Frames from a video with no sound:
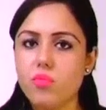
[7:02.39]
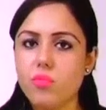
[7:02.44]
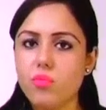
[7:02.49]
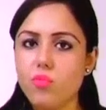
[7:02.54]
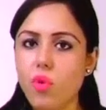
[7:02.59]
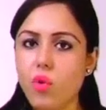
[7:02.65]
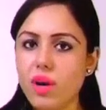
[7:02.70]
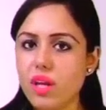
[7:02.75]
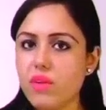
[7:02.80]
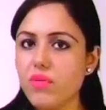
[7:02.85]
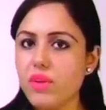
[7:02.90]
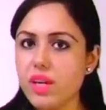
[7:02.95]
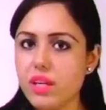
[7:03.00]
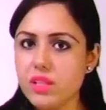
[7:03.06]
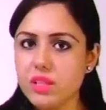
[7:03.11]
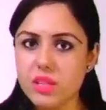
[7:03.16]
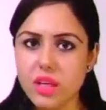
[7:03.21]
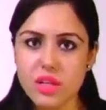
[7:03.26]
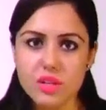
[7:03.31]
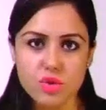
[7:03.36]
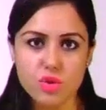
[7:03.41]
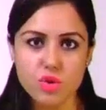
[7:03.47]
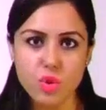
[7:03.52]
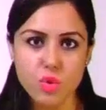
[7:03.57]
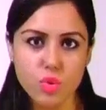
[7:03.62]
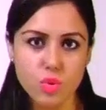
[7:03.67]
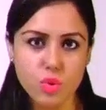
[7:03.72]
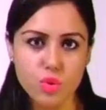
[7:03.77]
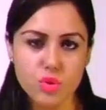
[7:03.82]
whatever excess
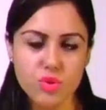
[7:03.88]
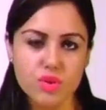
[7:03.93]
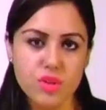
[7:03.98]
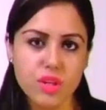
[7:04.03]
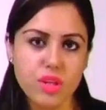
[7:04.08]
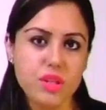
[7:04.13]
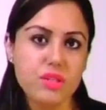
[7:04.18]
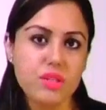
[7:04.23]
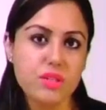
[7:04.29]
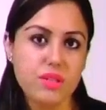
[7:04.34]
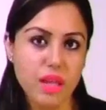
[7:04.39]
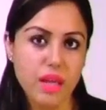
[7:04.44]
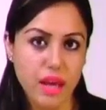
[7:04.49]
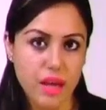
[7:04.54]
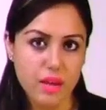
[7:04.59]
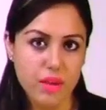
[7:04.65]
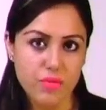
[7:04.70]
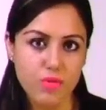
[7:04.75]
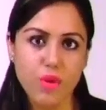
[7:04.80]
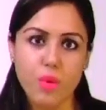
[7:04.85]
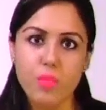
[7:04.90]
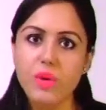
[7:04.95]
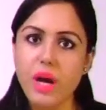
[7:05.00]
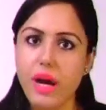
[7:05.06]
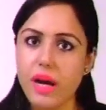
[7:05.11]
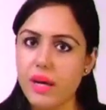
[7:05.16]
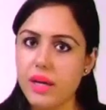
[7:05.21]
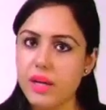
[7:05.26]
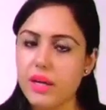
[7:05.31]
glucose is there from
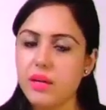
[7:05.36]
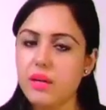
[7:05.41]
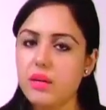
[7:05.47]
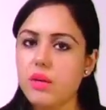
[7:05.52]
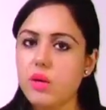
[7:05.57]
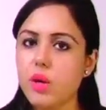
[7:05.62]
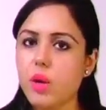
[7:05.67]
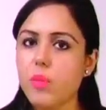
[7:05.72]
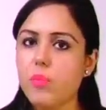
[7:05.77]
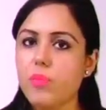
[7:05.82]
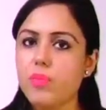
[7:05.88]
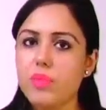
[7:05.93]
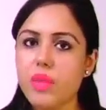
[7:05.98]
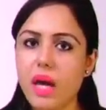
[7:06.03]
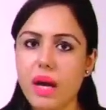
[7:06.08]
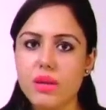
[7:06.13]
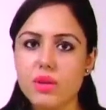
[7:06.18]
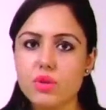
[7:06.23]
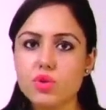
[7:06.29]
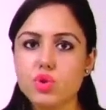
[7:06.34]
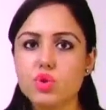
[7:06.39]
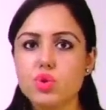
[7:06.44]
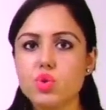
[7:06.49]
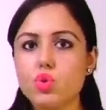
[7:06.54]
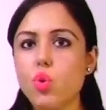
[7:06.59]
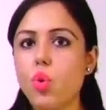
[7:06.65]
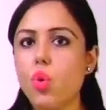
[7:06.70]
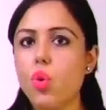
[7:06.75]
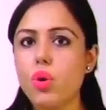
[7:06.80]
diet, that is
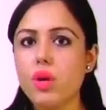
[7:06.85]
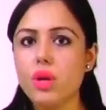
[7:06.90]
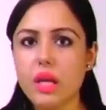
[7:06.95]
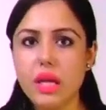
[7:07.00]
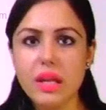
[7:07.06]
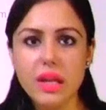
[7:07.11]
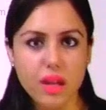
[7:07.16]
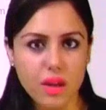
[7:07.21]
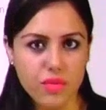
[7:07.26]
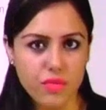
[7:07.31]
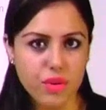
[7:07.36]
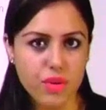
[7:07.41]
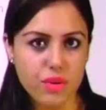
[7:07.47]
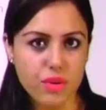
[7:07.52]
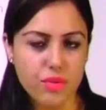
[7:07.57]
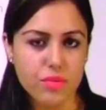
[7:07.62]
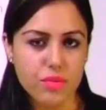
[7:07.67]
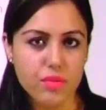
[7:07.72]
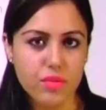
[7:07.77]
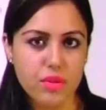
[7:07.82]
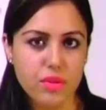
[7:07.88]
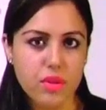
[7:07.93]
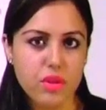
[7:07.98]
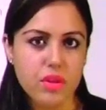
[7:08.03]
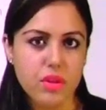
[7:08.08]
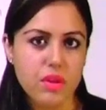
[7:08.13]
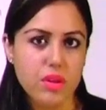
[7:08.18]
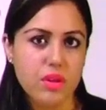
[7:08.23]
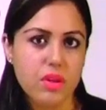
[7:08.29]
stored in liver
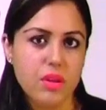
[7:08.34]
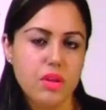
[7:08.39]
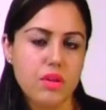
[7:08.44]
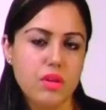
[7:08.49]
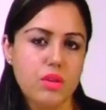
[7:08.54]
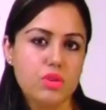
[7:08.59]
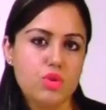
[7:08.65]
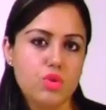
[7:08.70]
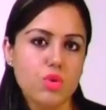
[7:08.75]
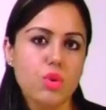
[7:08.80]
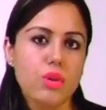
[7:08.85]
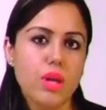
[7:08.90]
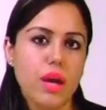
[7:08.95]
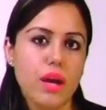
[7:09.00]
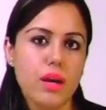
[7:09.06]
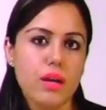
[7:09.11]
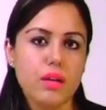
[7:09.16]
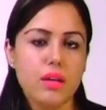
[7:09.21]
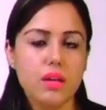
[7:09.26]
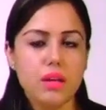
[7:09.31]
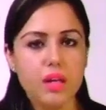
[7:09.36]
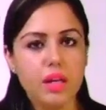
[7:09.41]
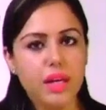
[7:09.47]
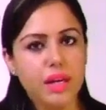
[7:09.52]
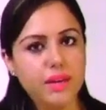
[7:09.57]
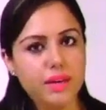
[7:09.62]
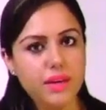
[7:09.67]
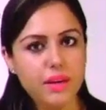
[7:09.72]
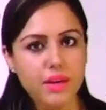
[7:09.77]
so that
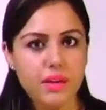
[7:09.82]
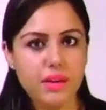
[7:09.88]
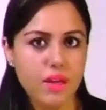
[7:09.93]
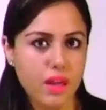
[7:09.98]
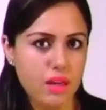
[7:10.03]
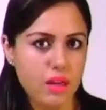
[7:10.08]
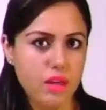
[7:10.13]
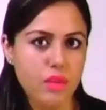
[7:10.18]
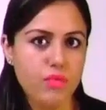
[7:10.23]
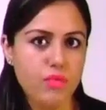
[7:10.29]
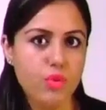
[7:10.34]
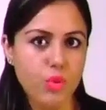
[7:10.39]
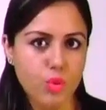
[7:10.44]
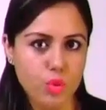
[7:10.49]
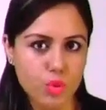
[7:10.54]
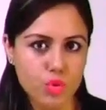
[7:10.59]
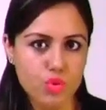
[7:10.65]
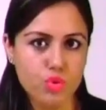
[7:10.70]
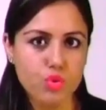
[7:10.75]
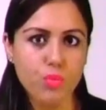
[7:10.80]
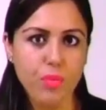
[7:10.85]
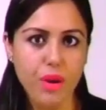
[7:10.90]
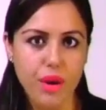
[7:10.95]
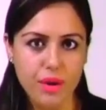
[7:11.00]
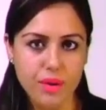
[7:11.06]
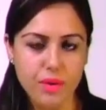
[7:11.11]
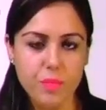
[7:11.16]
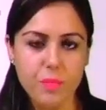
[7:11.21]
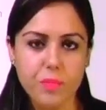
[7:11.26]
later it can give glucose to
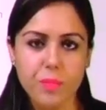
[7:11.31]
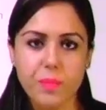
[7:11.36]
blood.